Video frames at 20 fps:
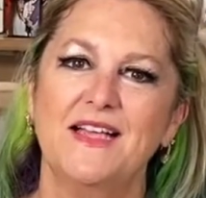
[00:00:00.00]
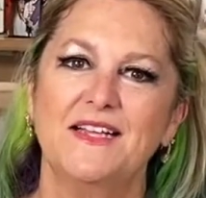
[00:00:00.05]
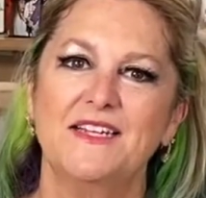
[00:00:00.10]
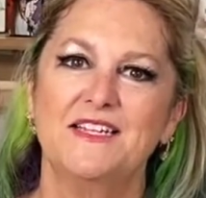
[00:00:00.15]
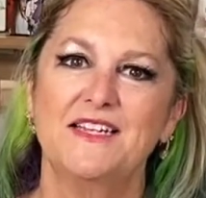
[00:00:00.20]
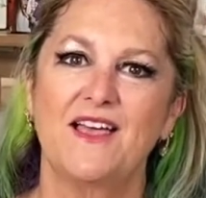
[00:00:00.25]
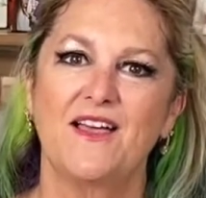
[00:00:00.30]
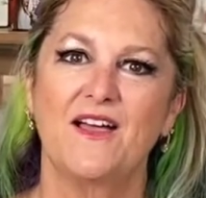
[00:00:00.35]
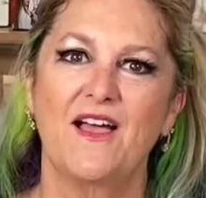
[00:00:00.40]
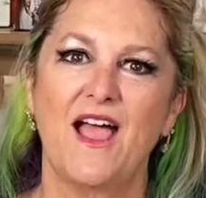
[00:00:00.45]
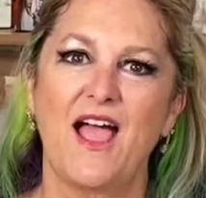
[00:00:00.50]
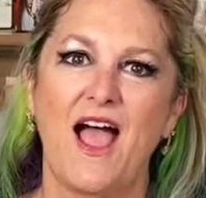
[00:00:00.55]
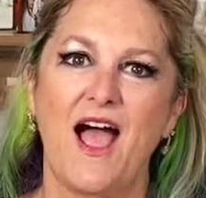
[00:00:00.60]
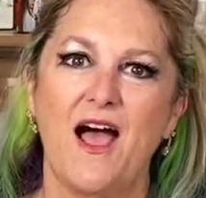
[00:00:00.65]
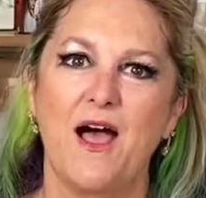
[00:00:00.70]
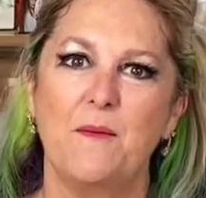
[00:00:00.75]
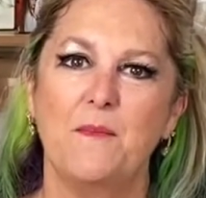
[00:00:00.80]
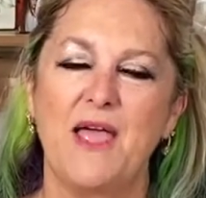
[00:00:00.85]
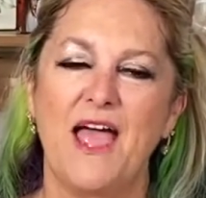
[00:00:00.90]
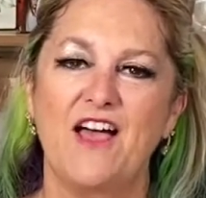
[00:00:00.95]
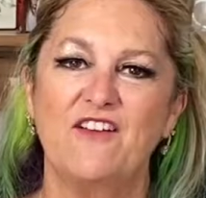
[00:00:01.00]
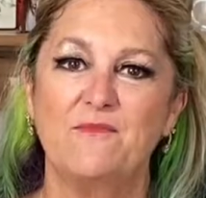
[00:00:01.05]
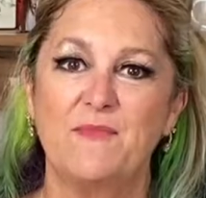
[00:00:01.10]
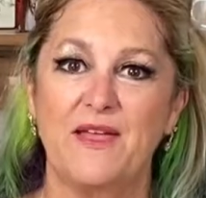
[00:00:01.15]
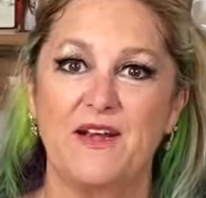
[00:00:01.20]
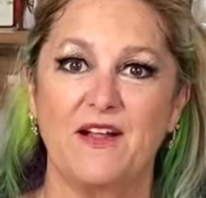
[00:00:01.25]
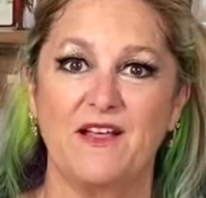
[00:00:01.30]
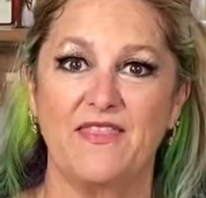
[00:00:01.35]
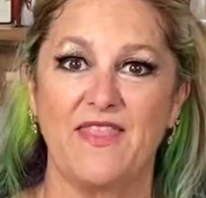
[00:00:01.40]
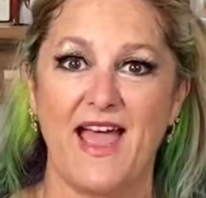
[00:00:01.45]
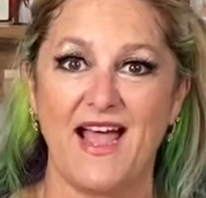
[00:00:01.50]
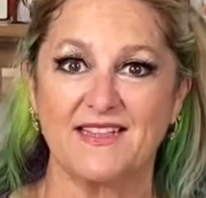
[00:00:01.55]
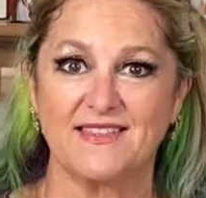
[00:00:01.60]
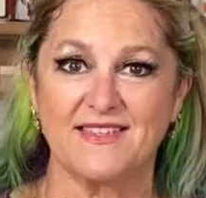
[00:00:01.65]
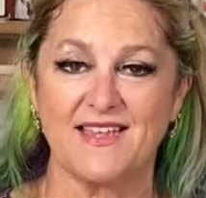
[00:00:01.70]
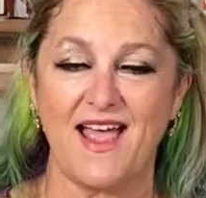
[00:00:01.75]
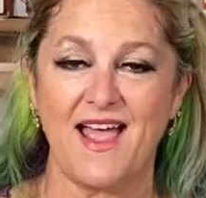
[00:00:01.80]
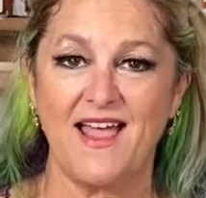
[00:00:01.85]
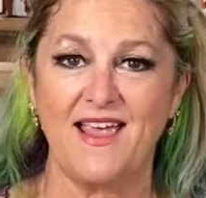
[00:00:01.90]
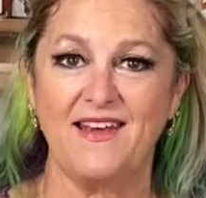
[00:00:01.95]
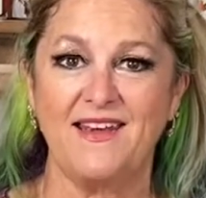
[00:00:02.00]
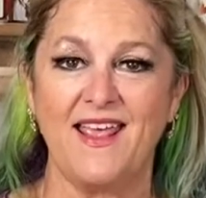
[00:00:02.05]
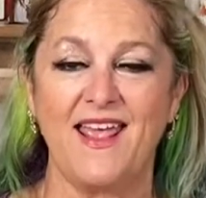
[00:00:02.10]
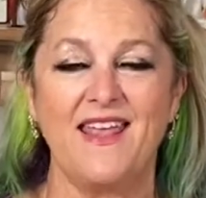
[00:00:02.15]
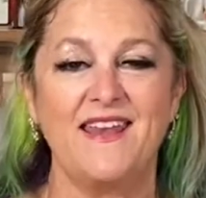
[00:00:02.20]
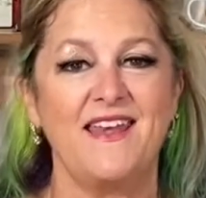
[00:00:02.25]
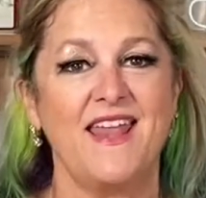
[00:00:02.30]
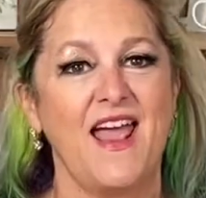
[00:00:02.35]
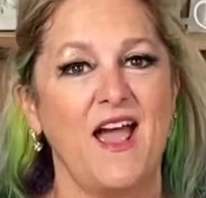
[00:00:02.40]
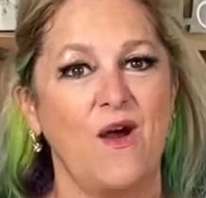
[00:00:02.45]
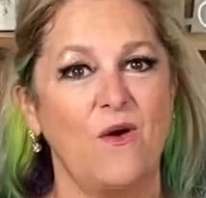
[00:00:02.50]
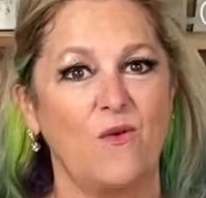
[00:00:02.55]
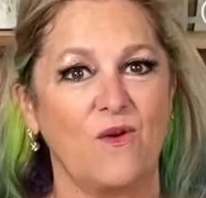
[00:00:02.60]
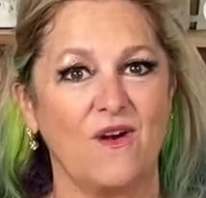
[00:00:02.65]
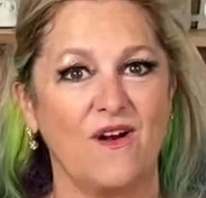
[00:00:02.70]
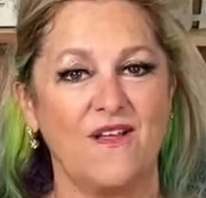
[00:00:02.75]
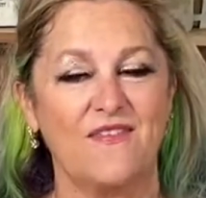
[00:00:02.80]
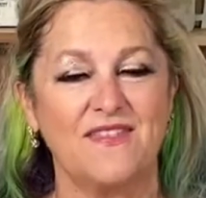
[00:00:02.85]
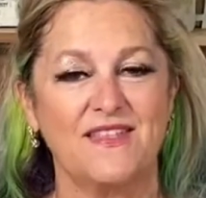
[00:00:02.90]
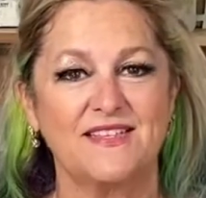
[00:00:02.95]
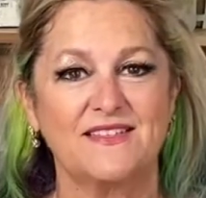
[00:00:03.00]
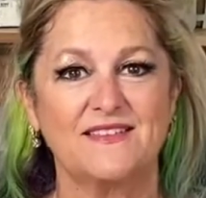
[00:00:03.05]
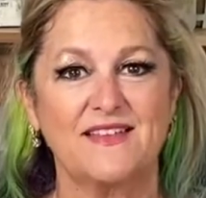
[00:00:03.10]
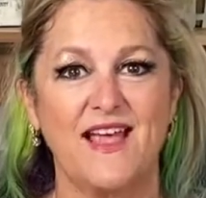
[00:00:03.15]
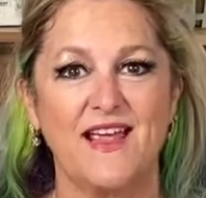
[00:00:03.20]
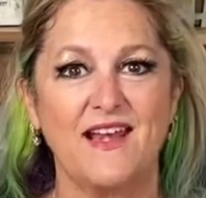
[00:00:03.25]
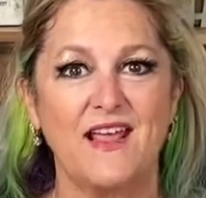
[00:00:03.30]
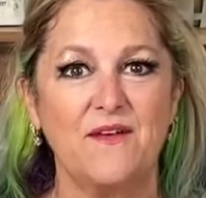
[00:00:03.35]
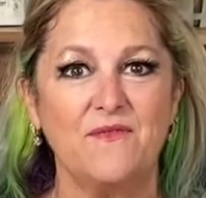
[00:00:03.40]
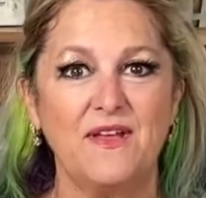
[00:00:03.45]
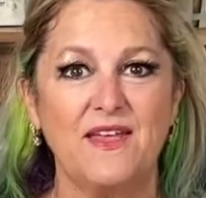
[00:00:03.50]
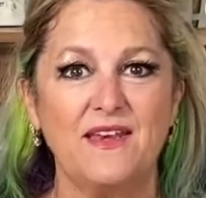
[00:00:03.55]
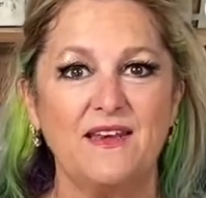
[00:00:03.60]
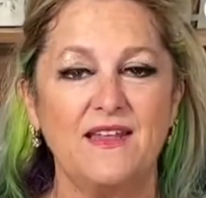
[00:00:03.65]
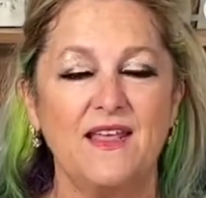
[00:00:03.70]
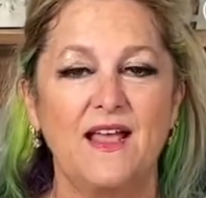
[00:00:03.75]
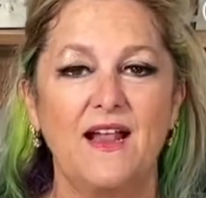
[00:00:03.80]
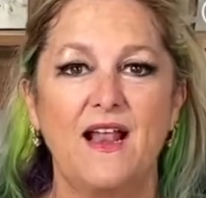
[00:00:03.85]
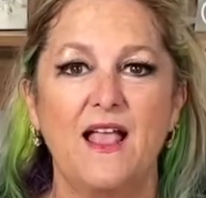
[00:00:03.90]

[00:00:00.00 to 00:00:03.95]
to have been on that side, and now we're on this side of it.